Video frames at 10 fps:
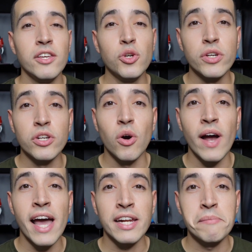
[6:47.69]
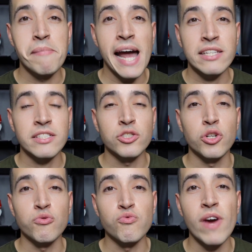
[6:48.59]
You can go ahead and mask
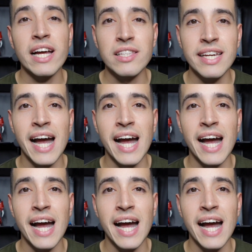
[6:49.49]
directly